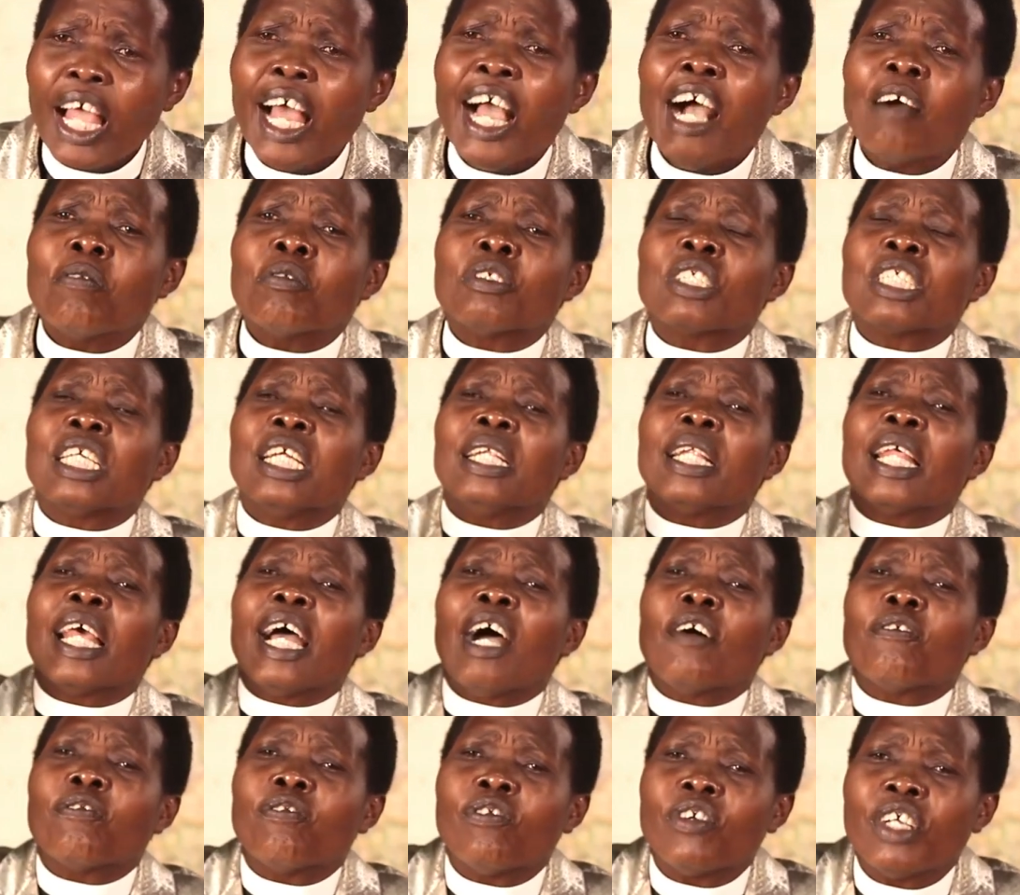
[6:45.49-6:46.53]
I have seen
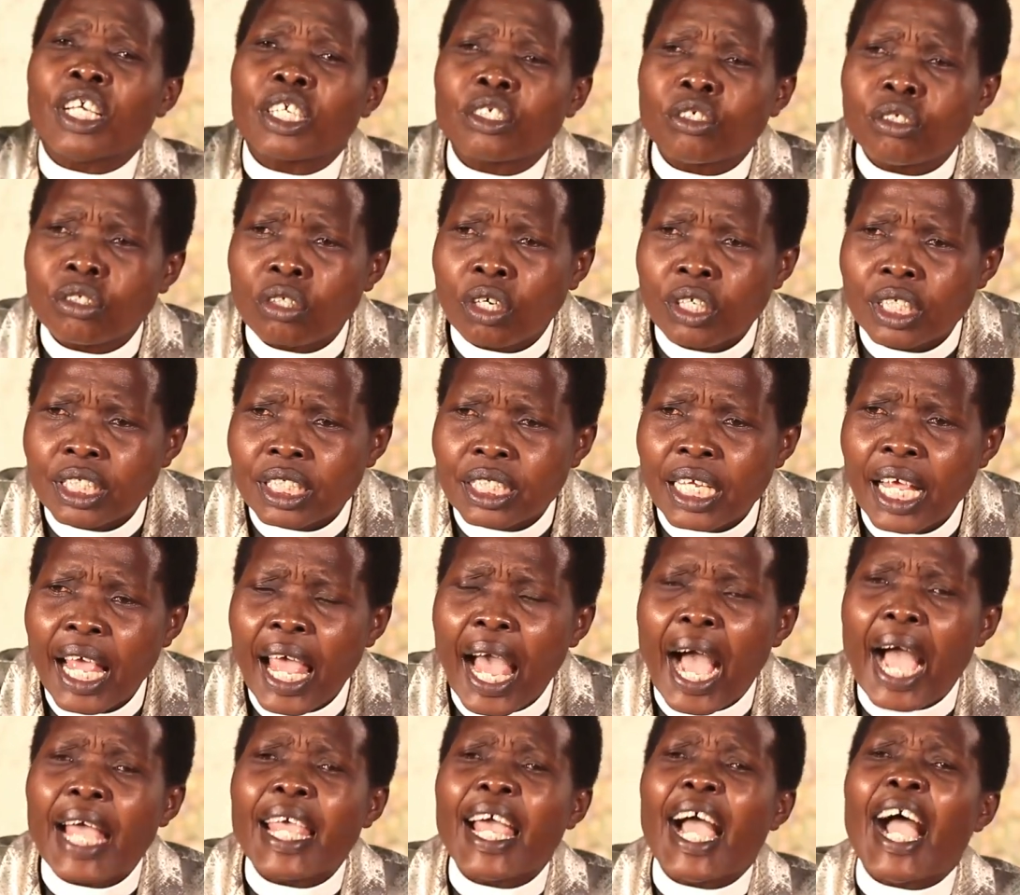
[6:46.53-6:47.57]
their afflictions.
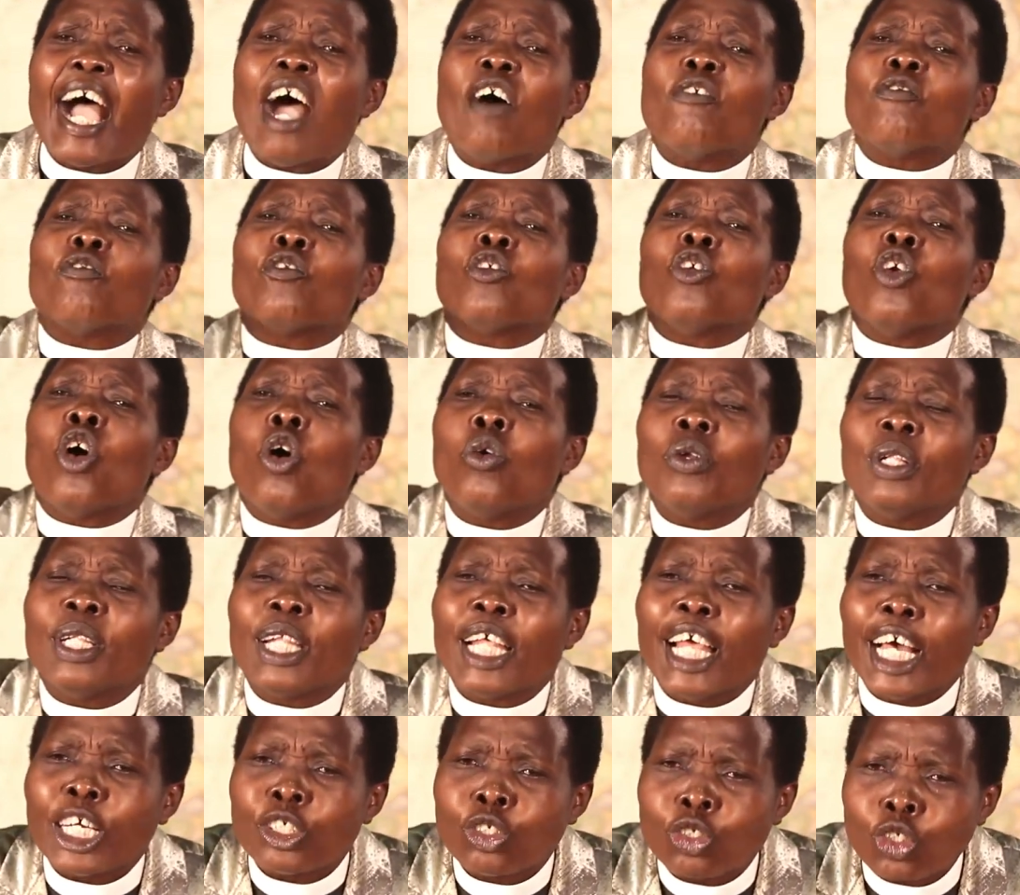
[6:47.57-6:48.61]
I have known
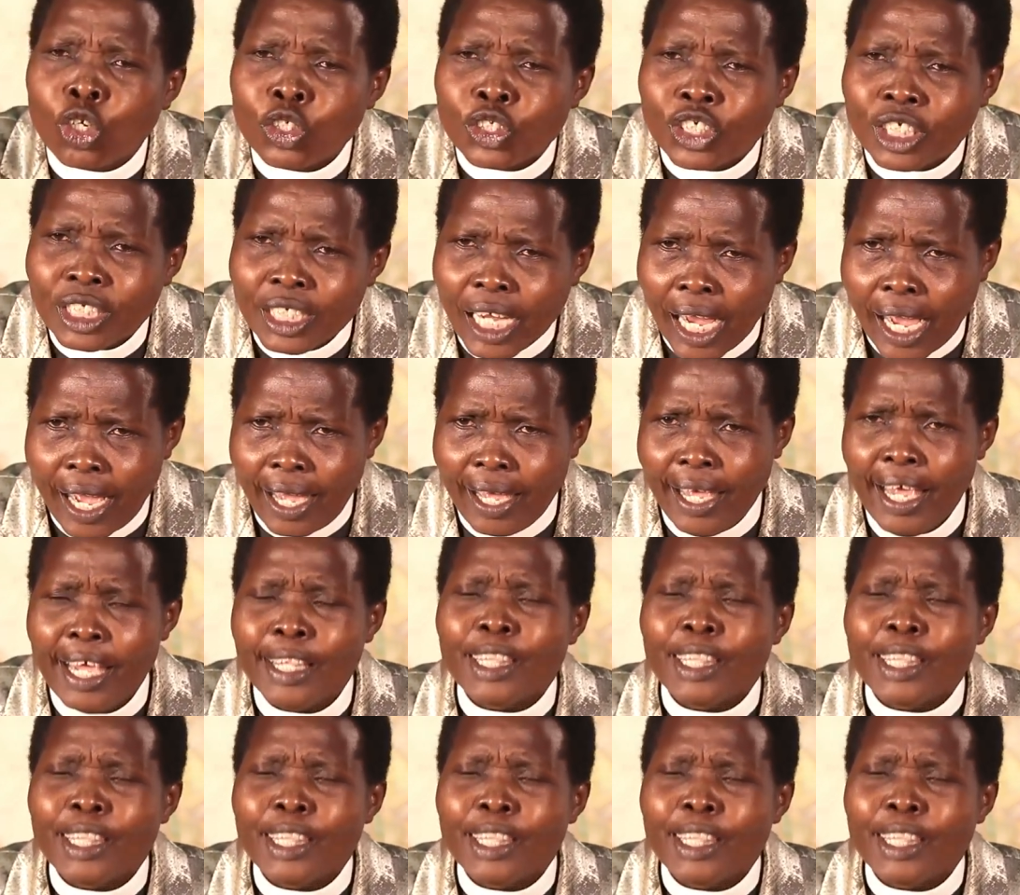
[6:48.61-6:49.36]
their torture.